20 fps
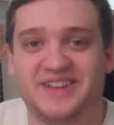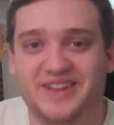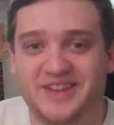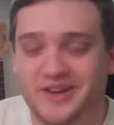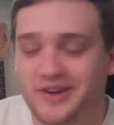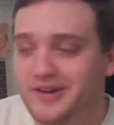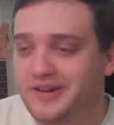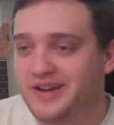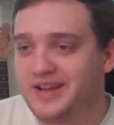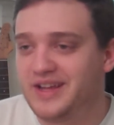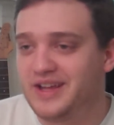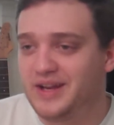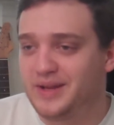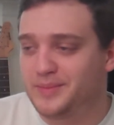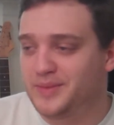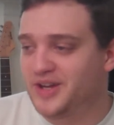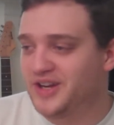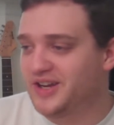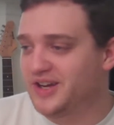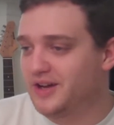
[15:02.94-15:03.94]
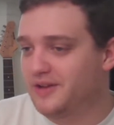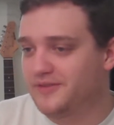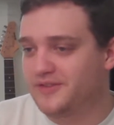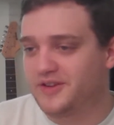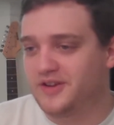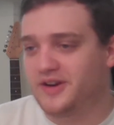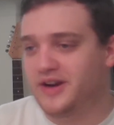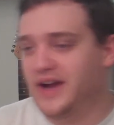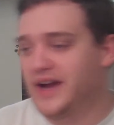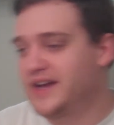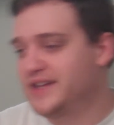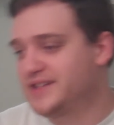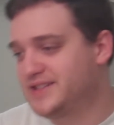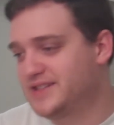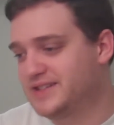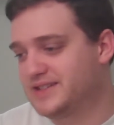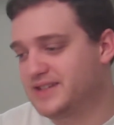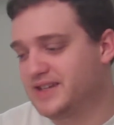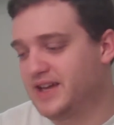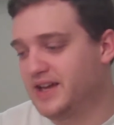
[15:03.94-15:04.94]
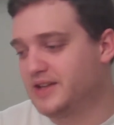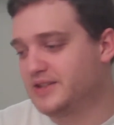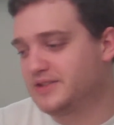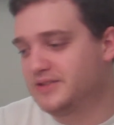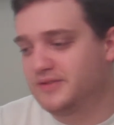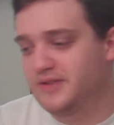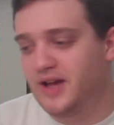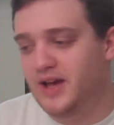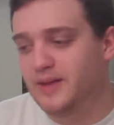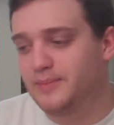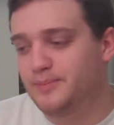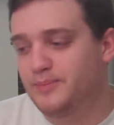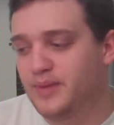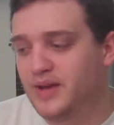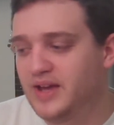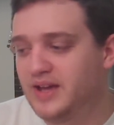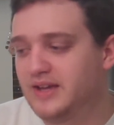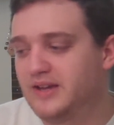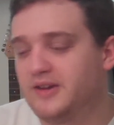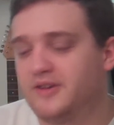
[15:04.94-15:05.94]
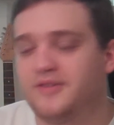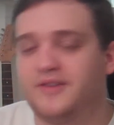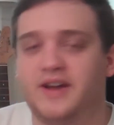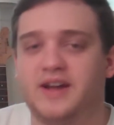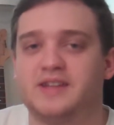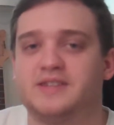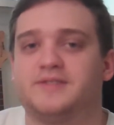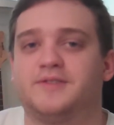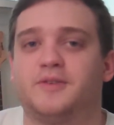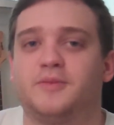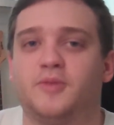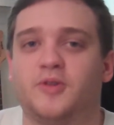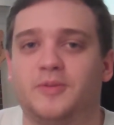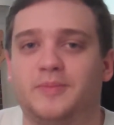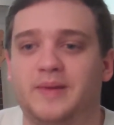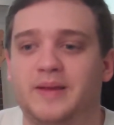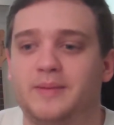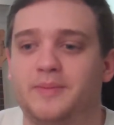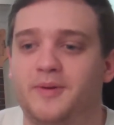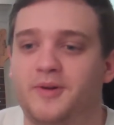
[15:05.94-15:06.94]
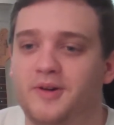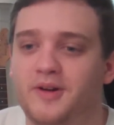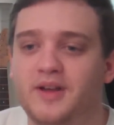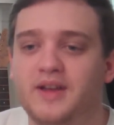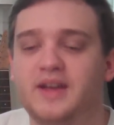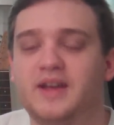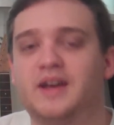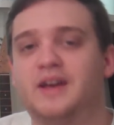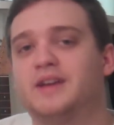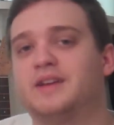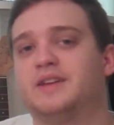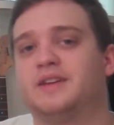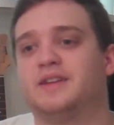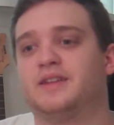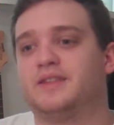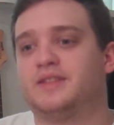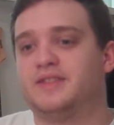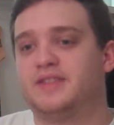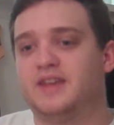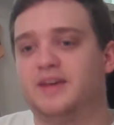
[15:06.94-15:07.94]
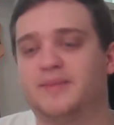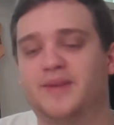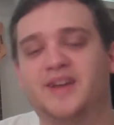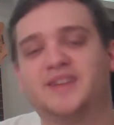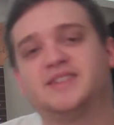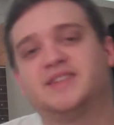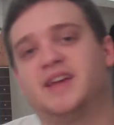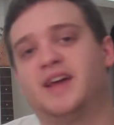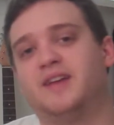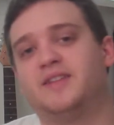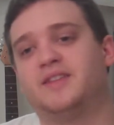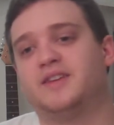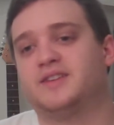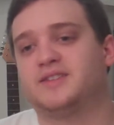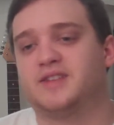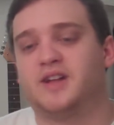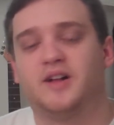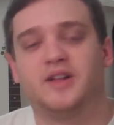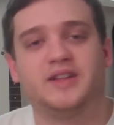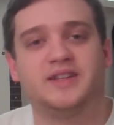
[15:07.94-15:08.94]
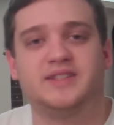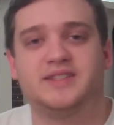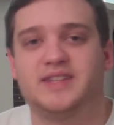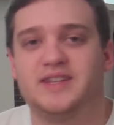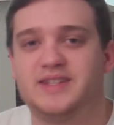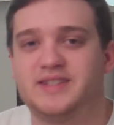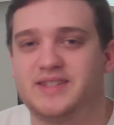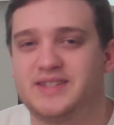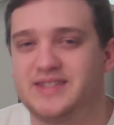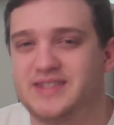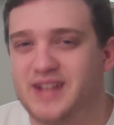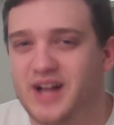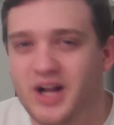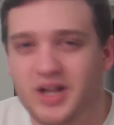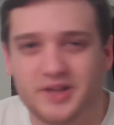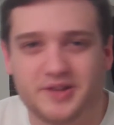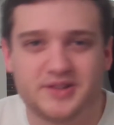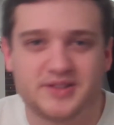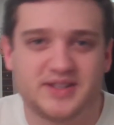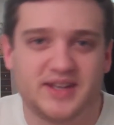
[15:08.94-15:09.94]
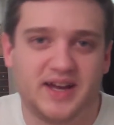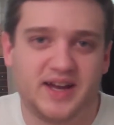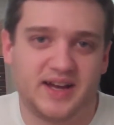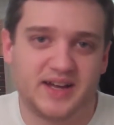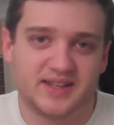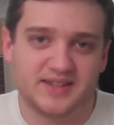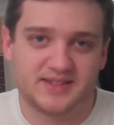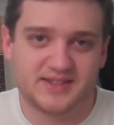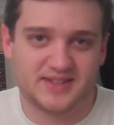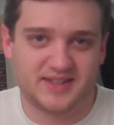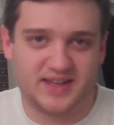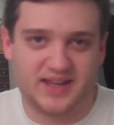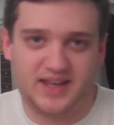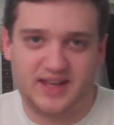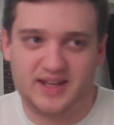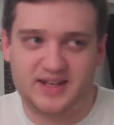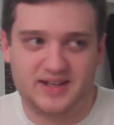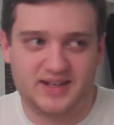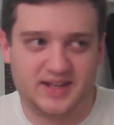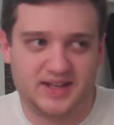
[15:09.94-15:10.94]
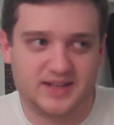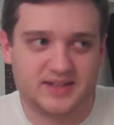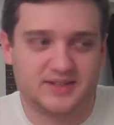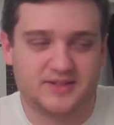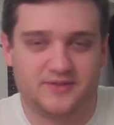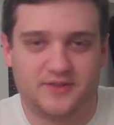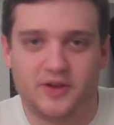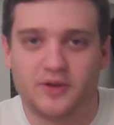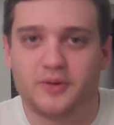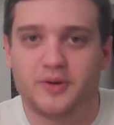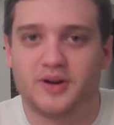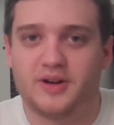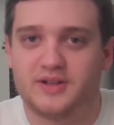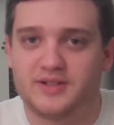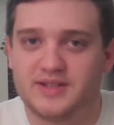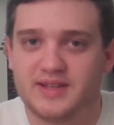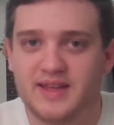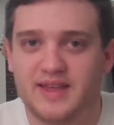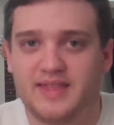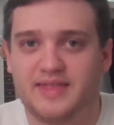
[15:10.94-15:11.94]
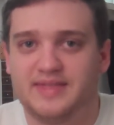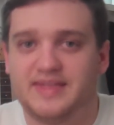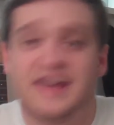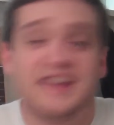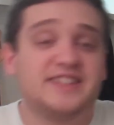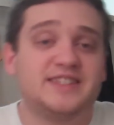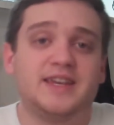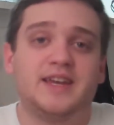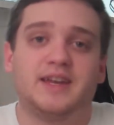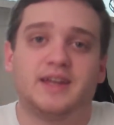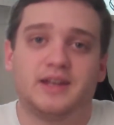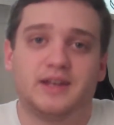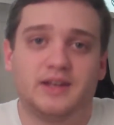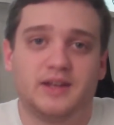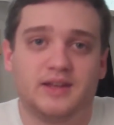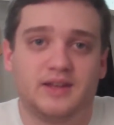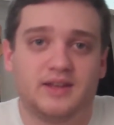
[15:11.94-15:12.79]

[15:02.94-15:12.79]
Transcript: You're already getting money off of your AdSense accounts. Do not beg your fans for more people. The Amazing Atheist, all he sees is dollar signs in his viewers. That's it.